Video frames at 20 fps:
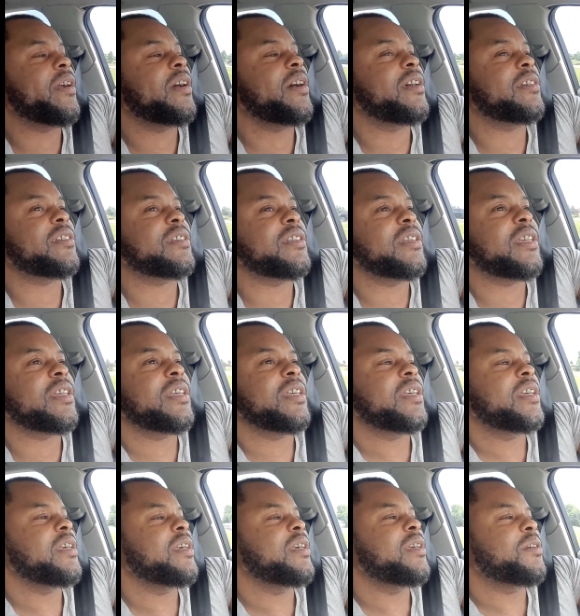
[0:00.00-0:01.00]
there hustling.
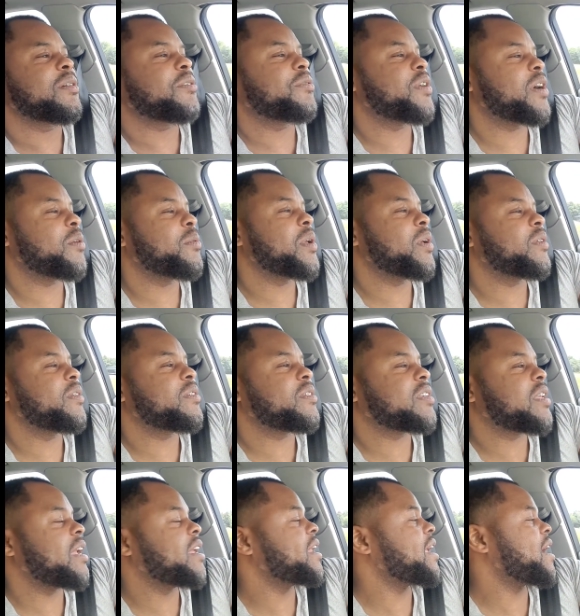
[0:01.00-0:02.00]
Fuck, we don't even
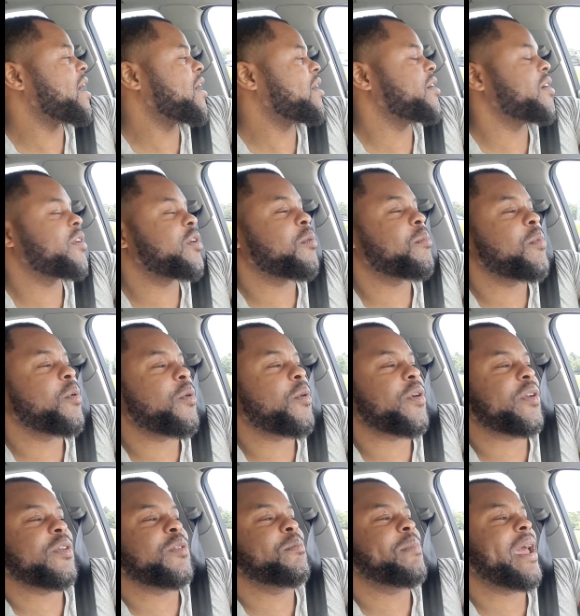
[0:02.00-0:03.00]
stay down here no
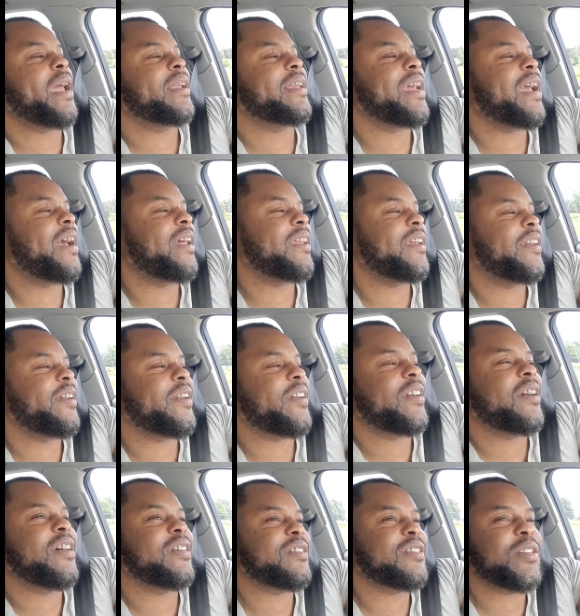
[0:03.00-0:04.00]
more. You back down in here
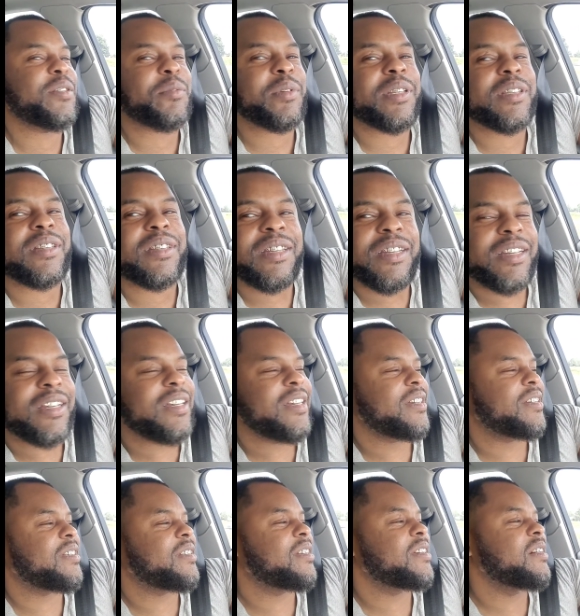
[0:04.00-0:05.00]
hustling with,
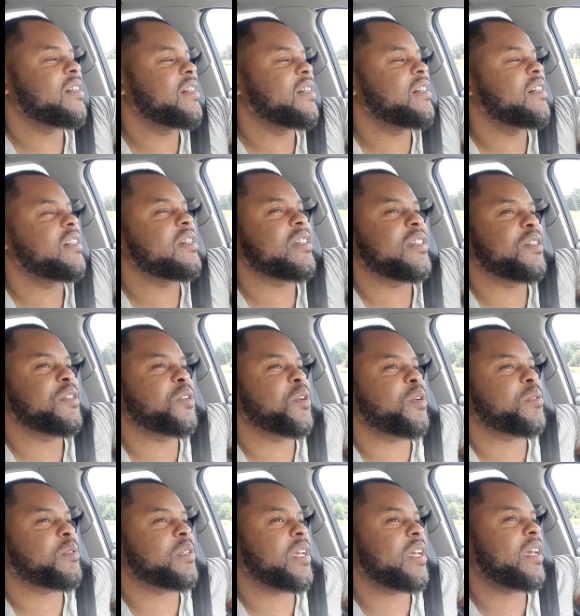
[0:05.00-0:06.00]
it's the hood, you know what